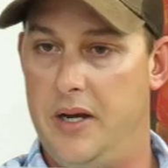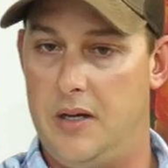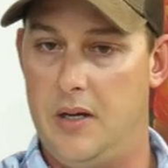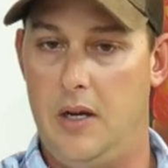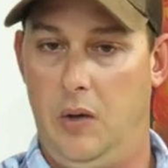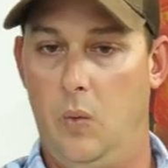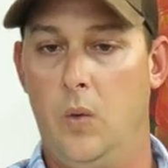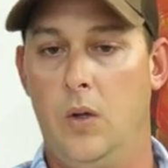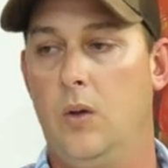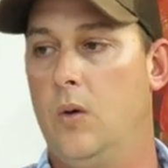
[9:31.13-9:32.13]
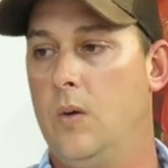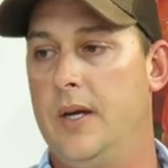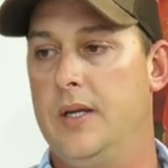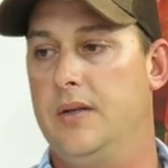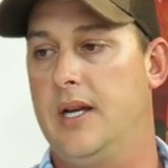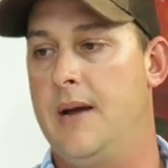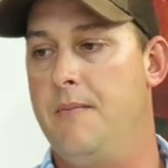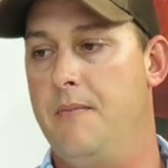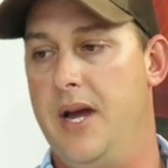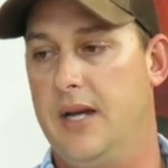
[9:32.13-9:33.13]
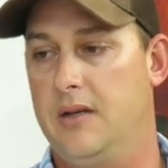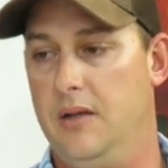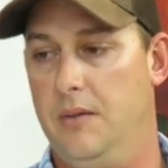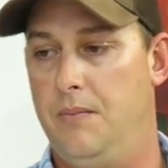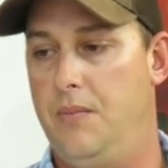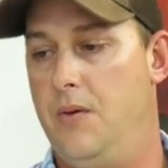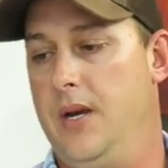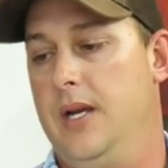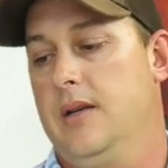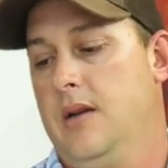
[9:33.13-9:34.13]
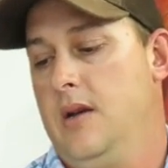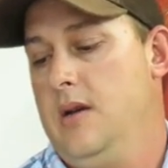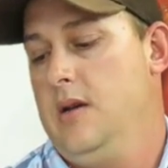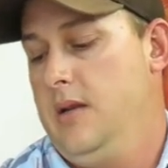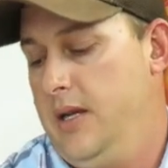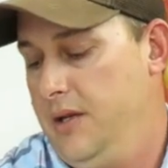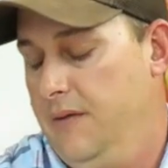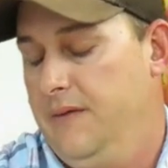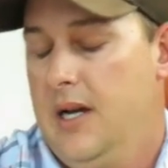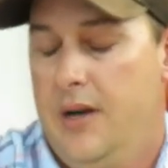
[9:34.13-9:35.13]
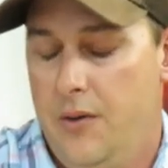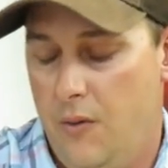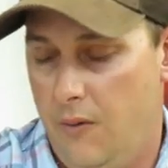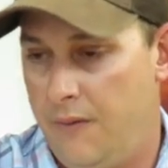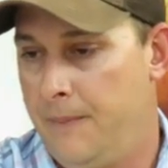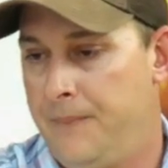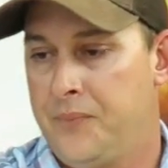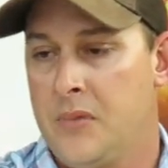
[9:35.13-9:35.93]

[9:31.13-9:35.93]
but it will always come back to the point that you've tied it off.